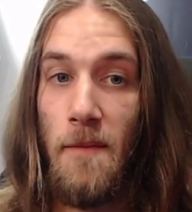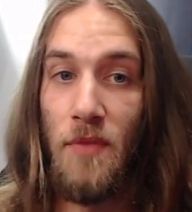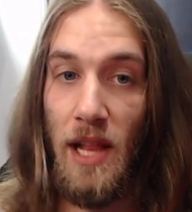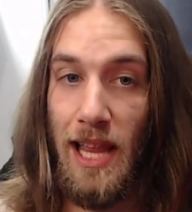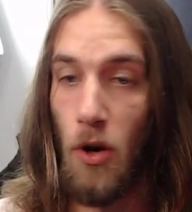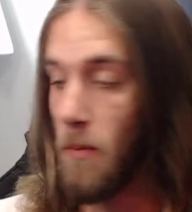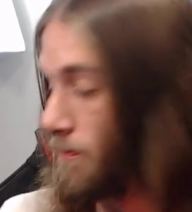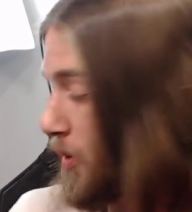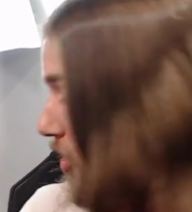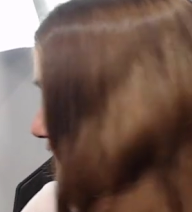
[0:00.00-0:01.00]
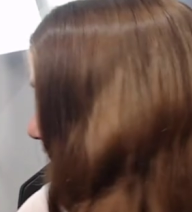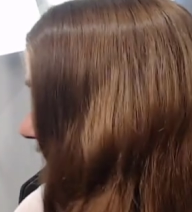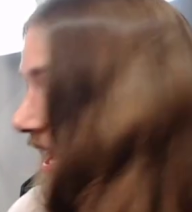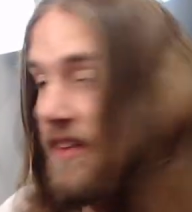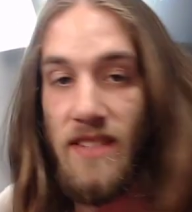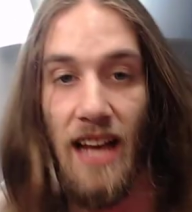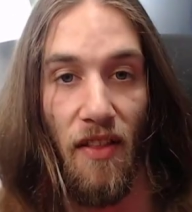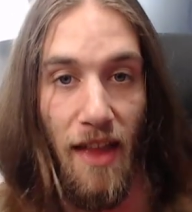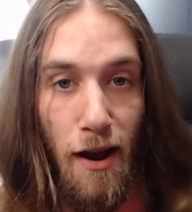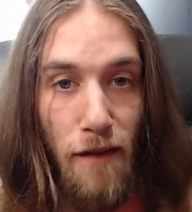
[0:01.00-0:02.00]
the little box that I have
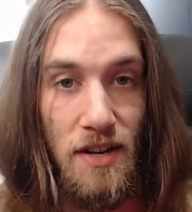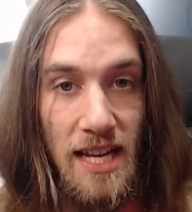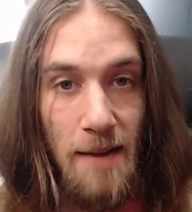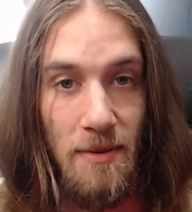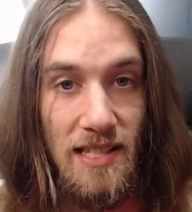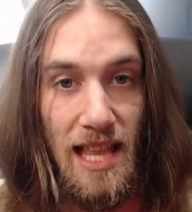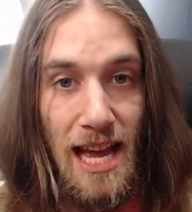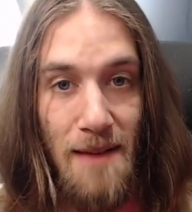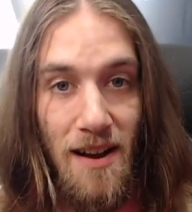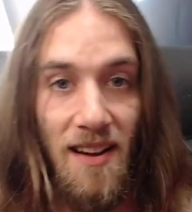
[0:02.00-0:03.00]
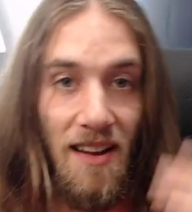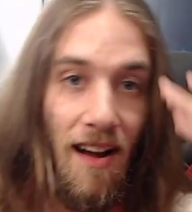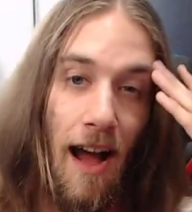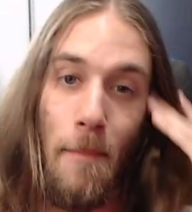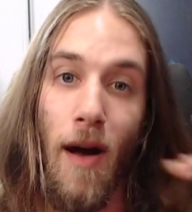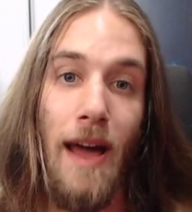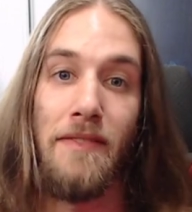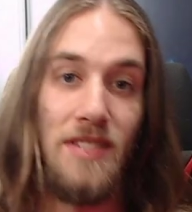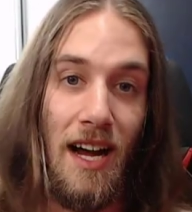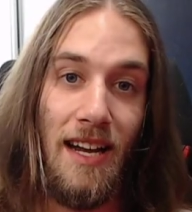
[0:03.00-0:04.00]
down there, the Demon Slayer manga I might
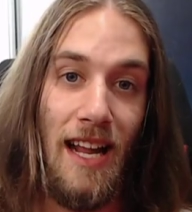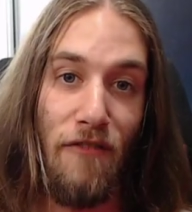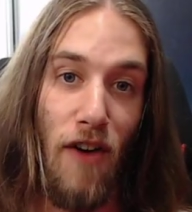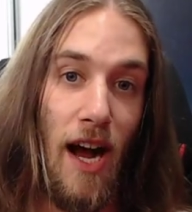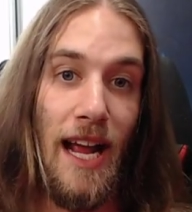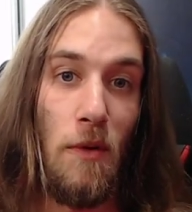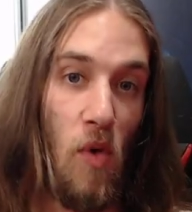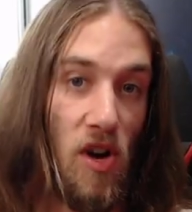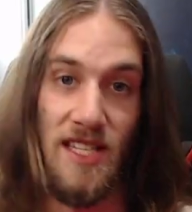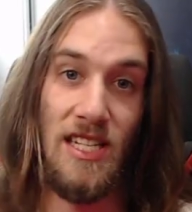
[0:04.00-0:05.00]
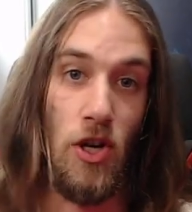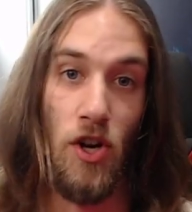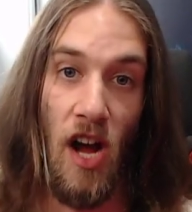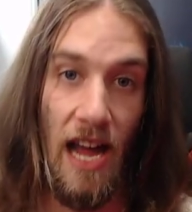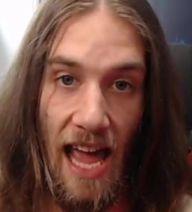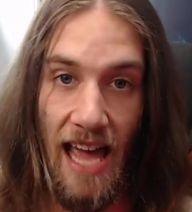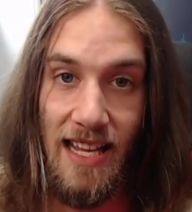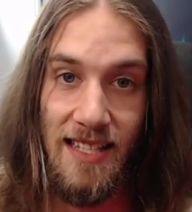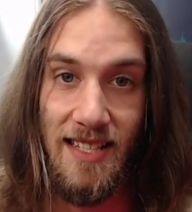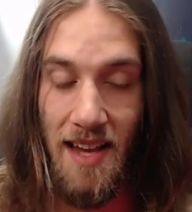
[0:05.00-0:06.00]
have done if I wasn't on a
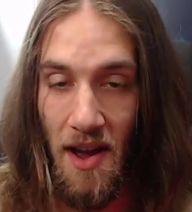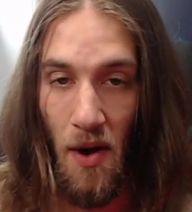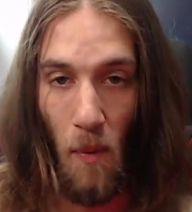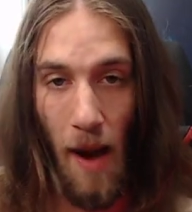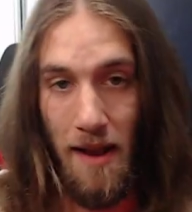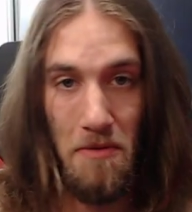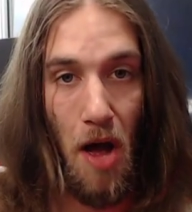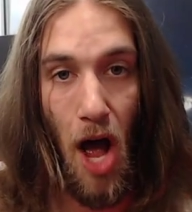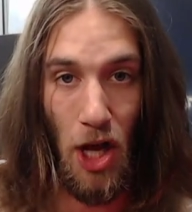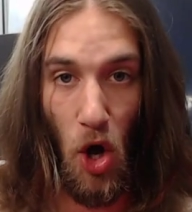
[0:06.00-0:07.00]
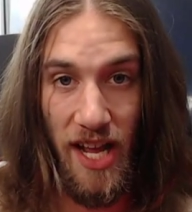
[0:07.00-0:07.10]
hiatus when I got